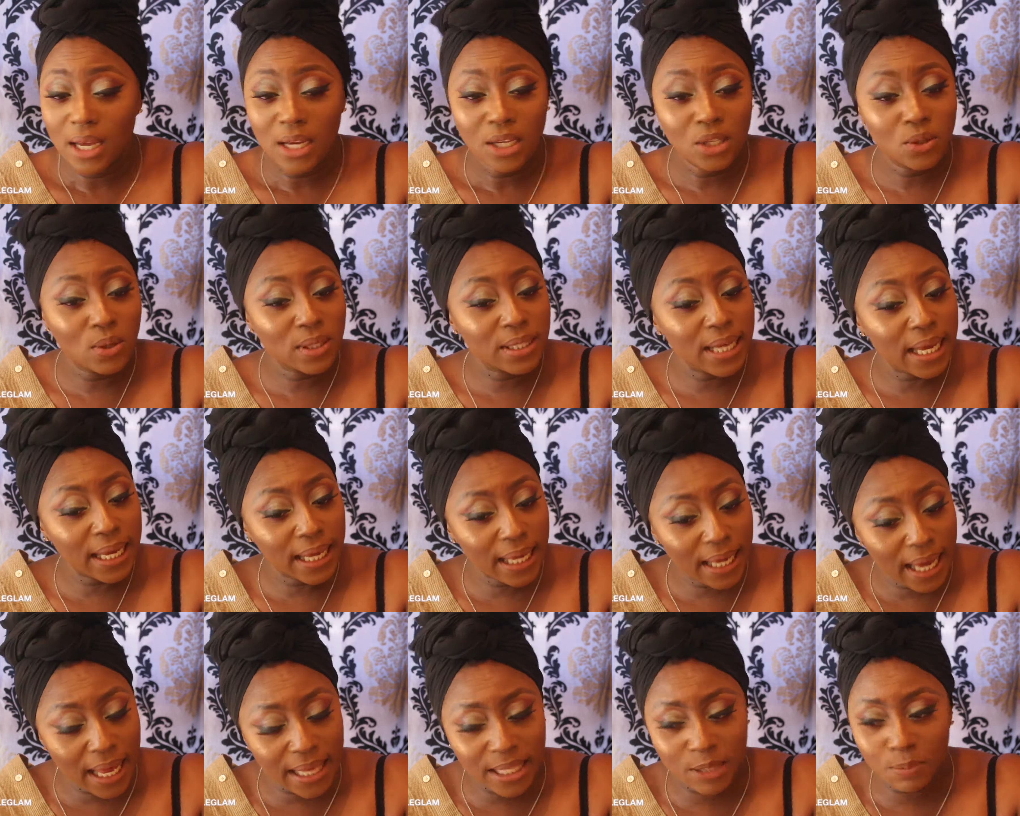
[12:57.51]
She was
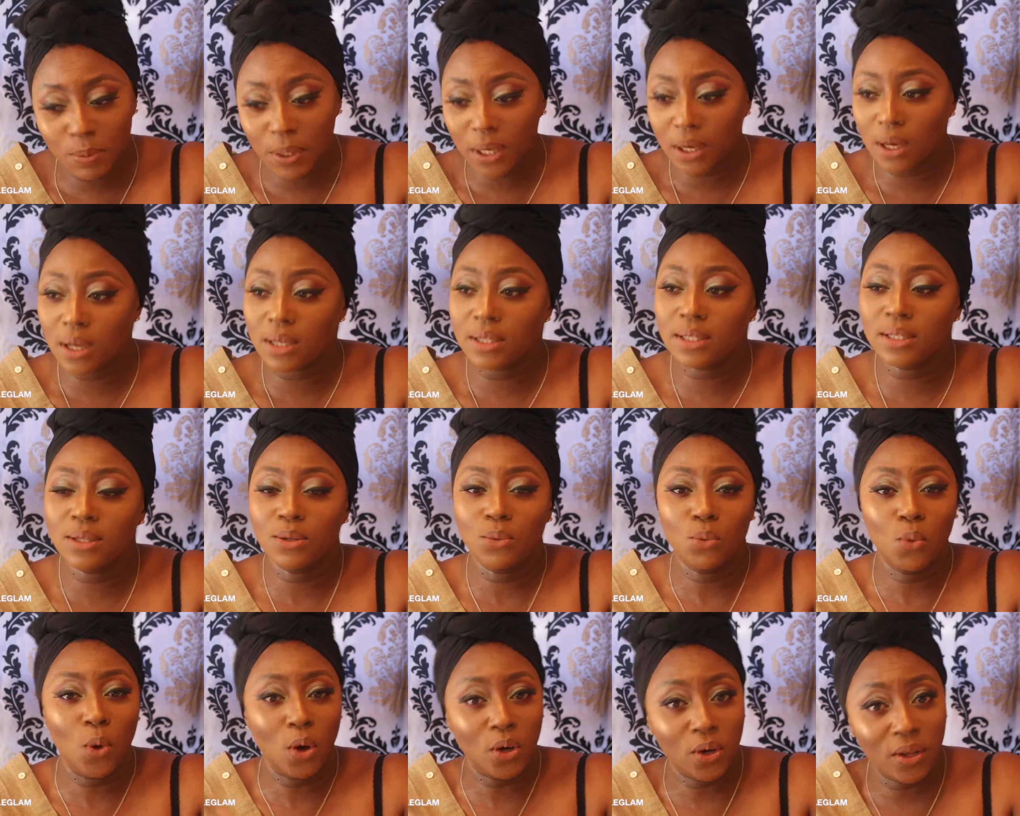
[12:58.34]
like, yes, because
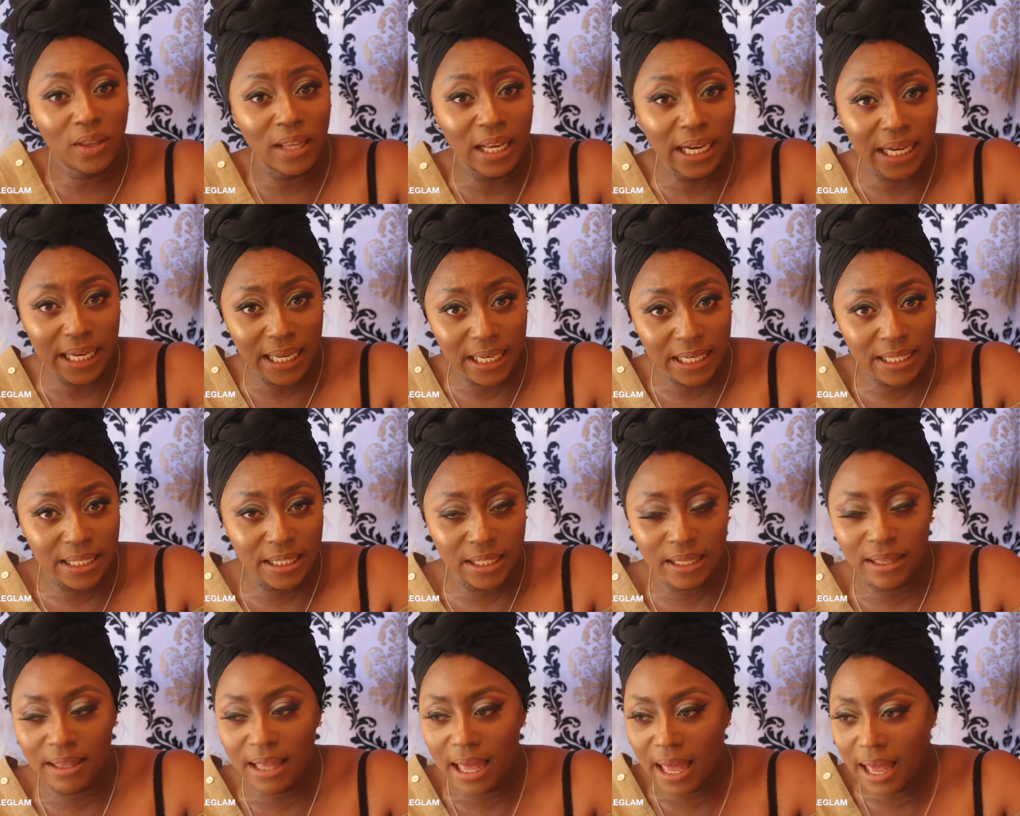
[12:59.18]
one other
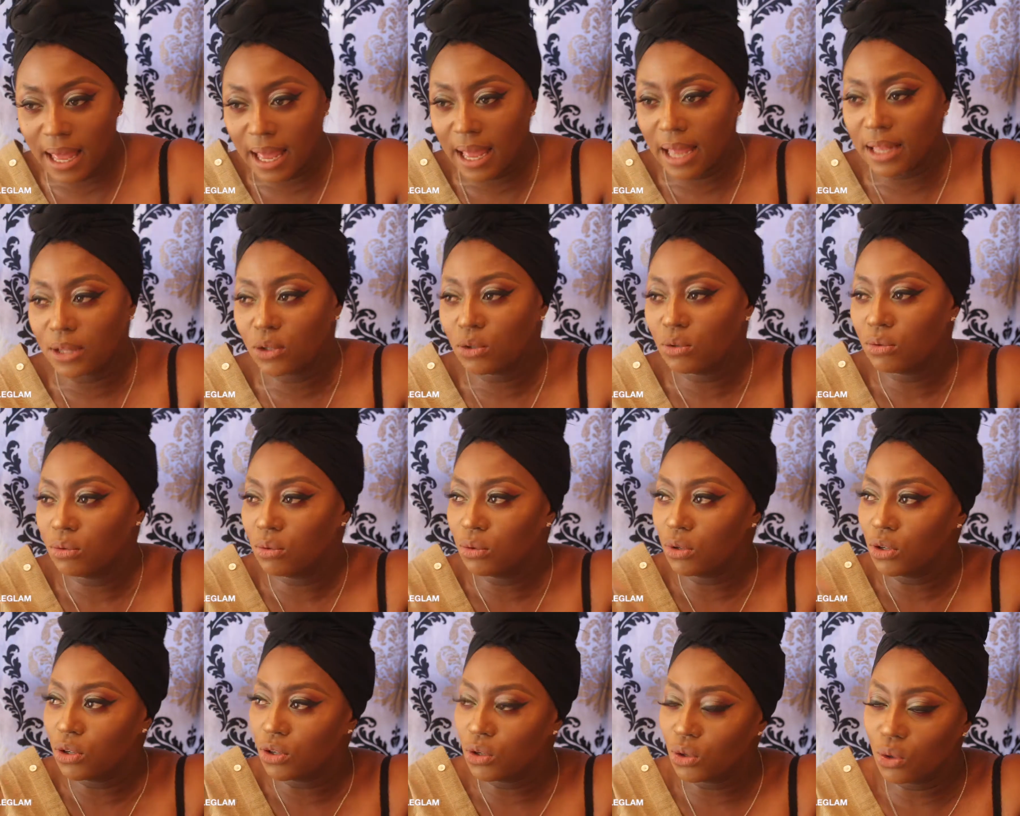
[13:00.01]
lady there,
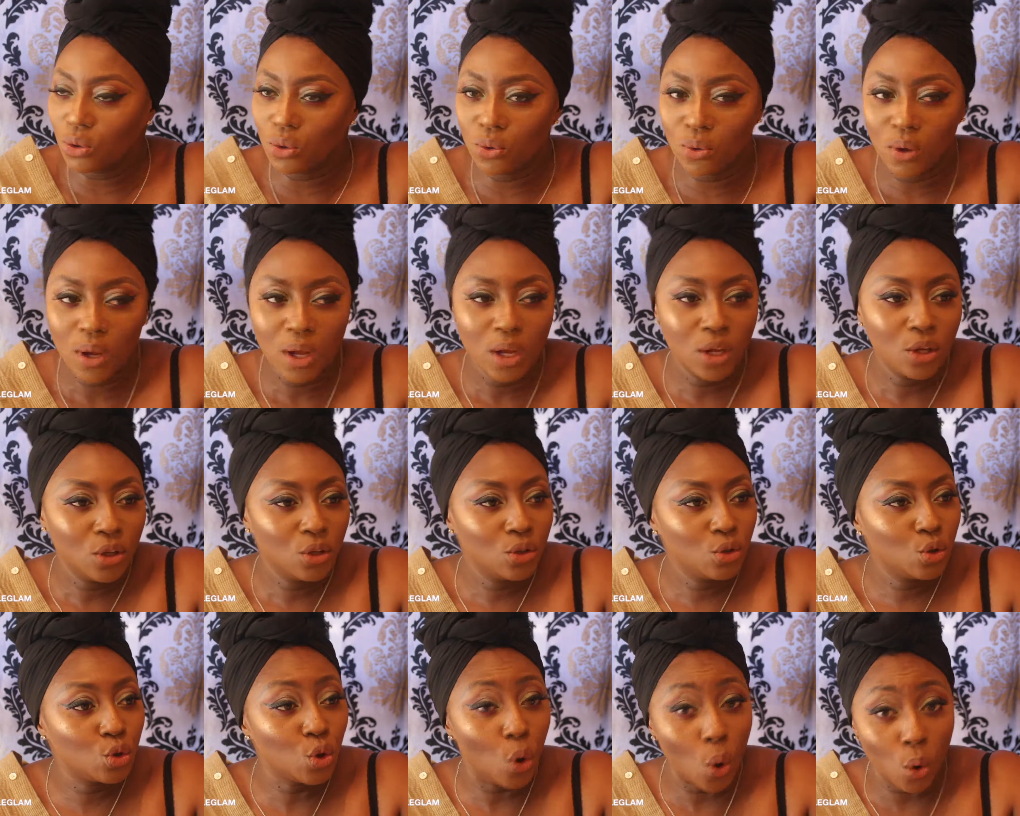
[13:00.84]
you know,
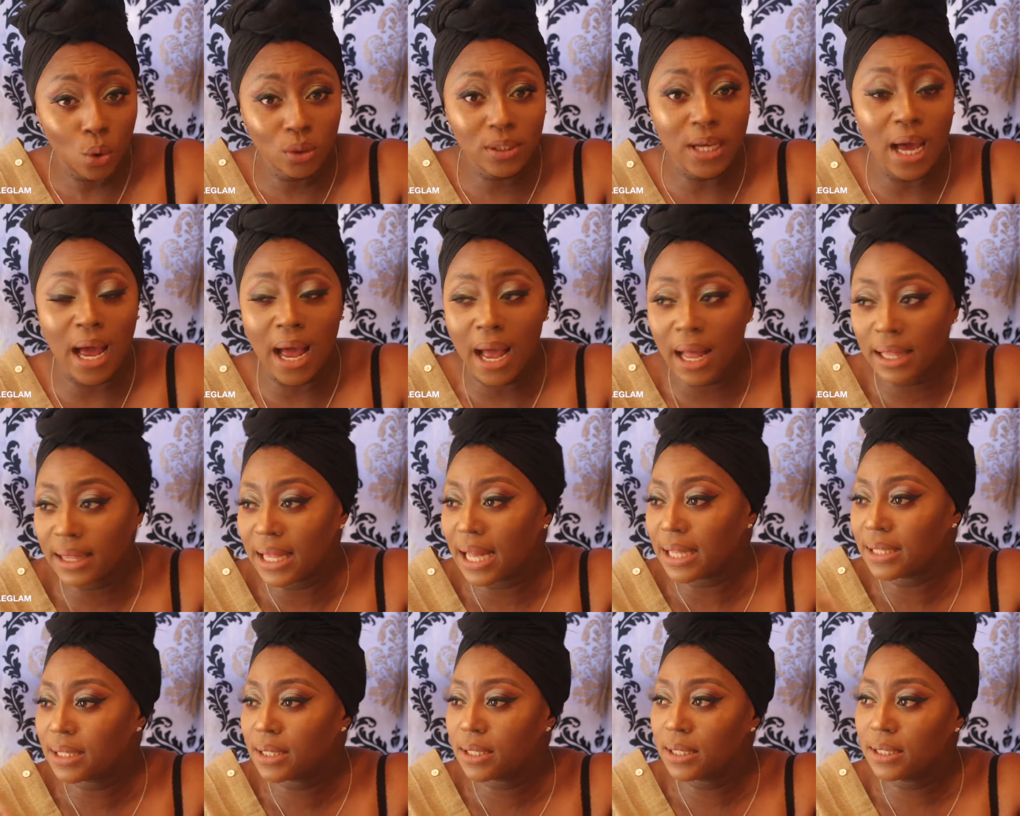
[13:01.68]
told her
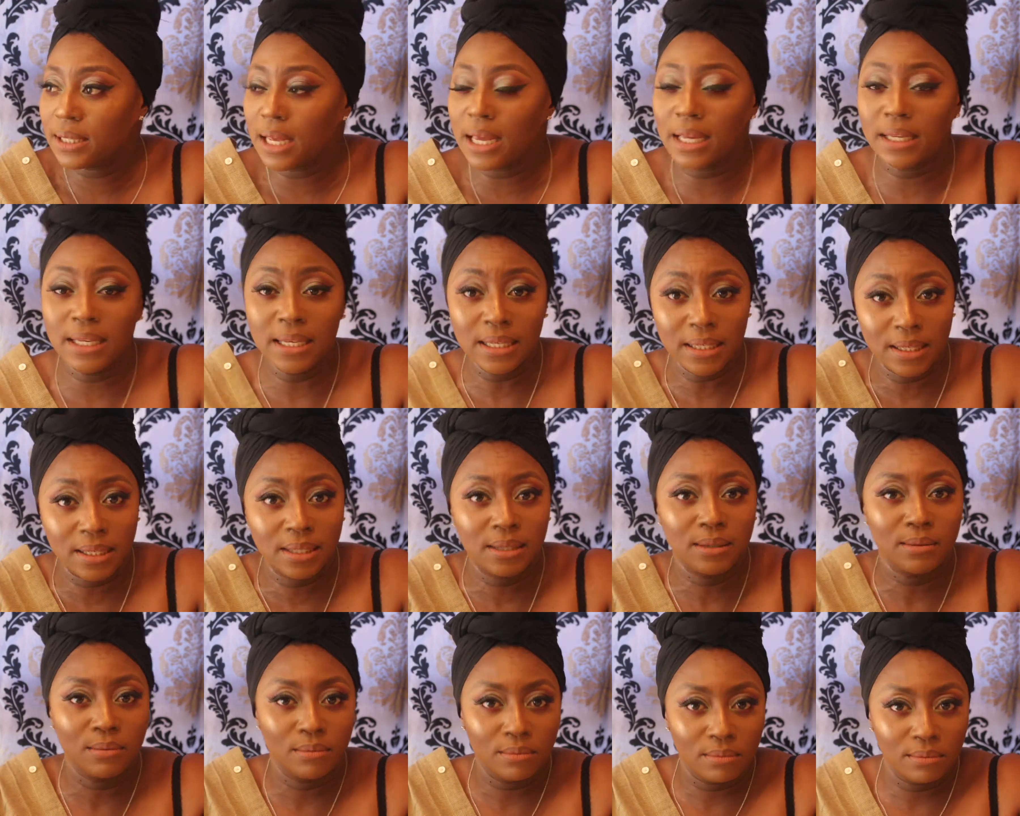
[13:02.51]
that
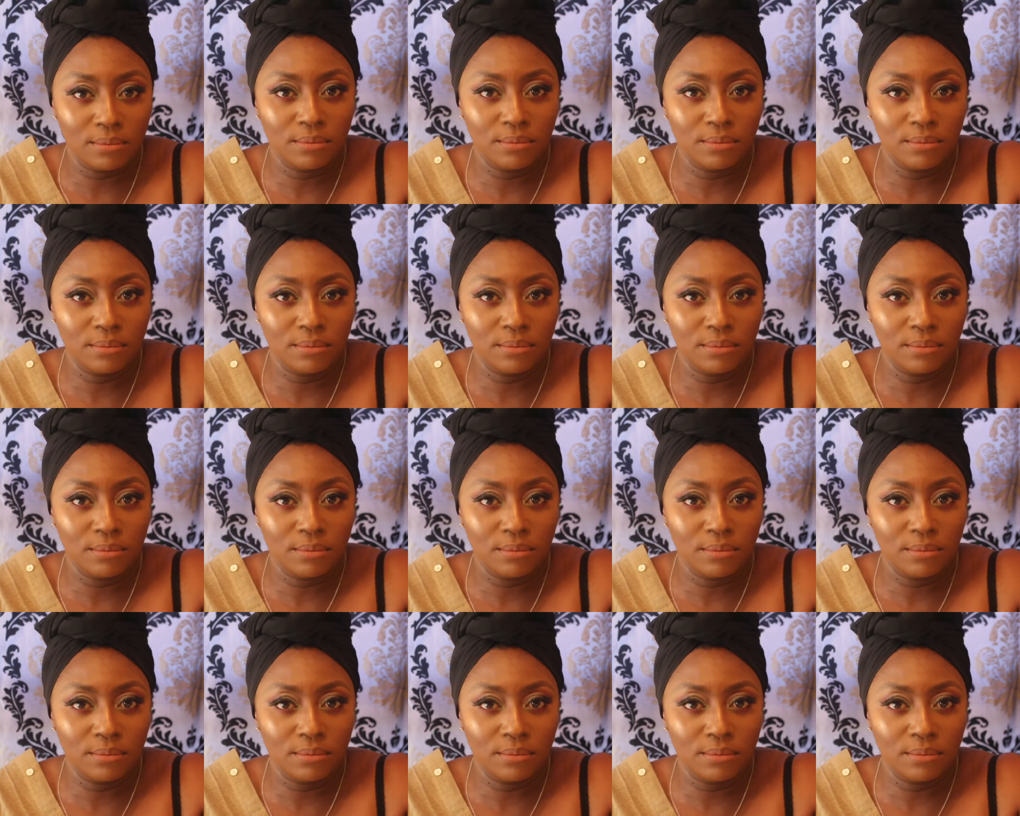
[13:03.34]
these